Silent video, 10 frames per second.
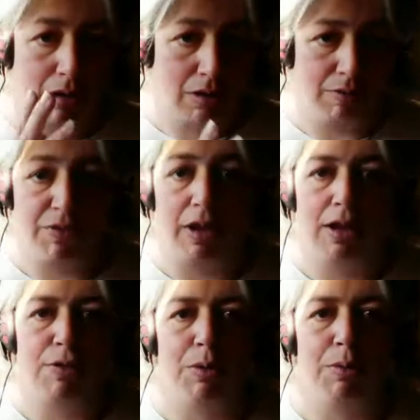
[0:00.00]

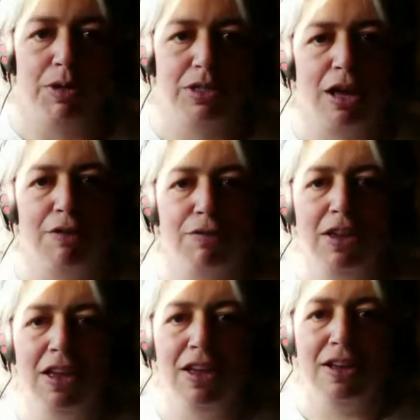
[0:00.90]
filling of the room yourselves.
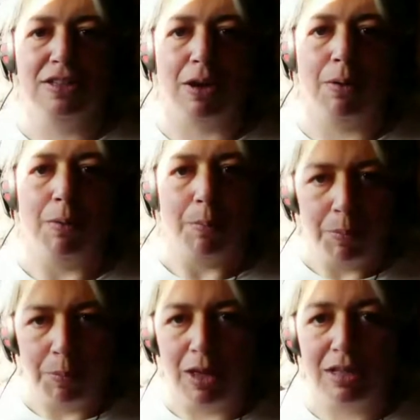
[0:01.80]
So
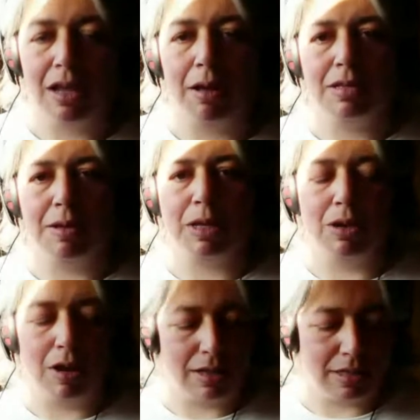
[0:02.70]
it's not something
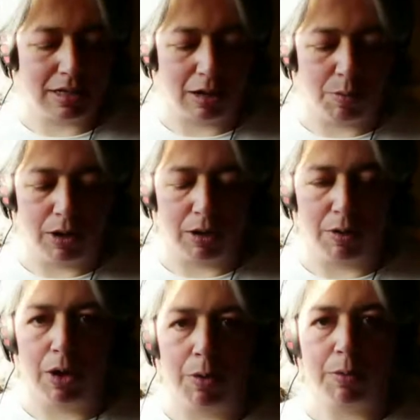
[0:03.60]
you'd necessarily want to go
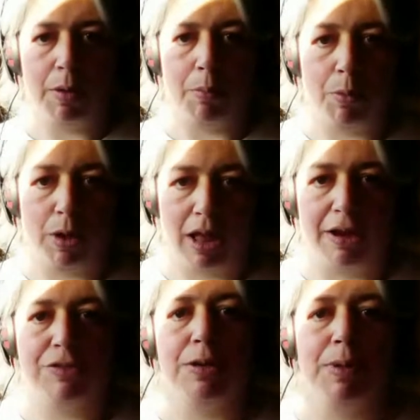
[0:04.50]
alone. We'll
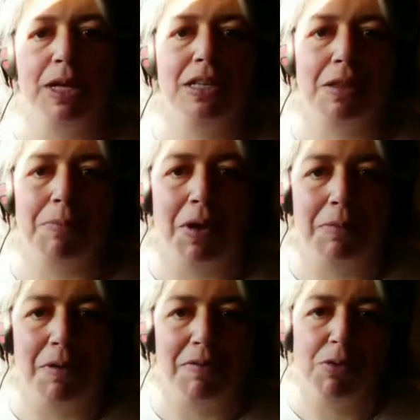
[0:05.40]
have some links at the
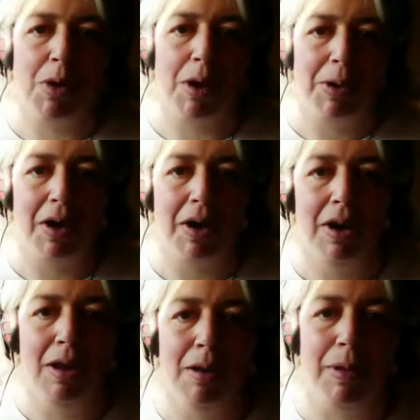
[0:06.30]
bottom of this webinar
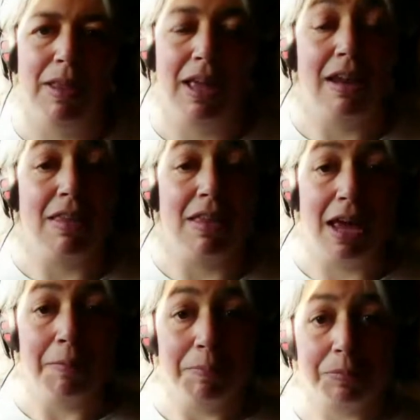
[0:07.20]
by the end of the
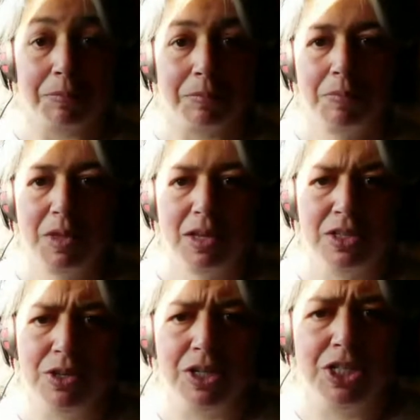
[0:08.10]
day,
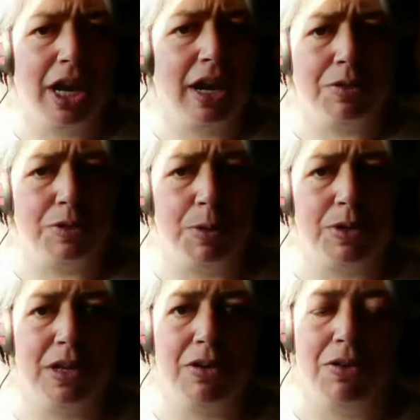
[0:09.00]
so you can check out those
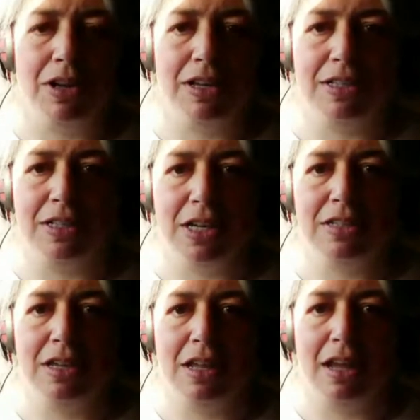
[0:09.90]
books that Courtney
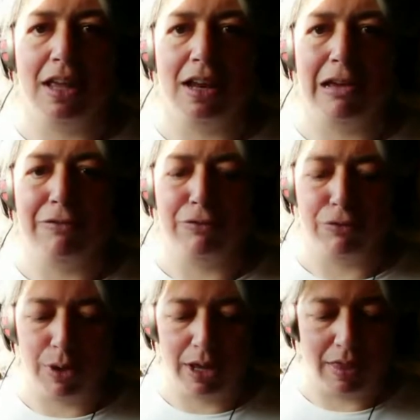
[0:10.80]
suggested, and I've
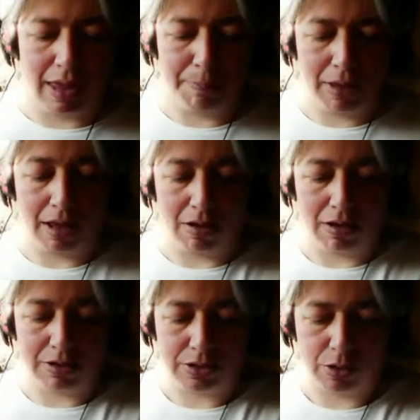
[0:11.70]
read them
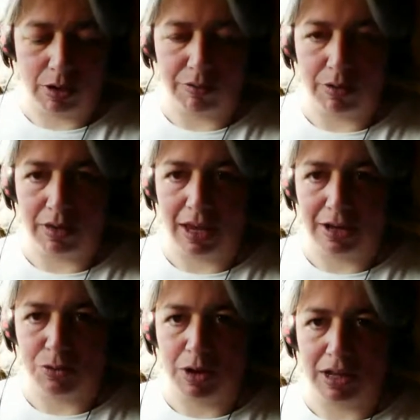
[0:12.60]
also. I've read
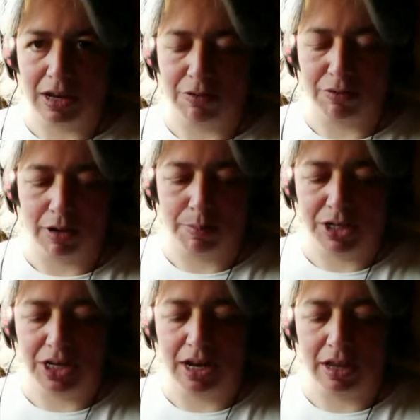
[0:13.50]
the 80-20 and I've read
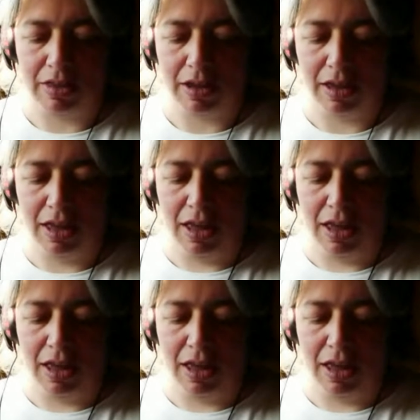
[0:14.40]
Pitch Anything,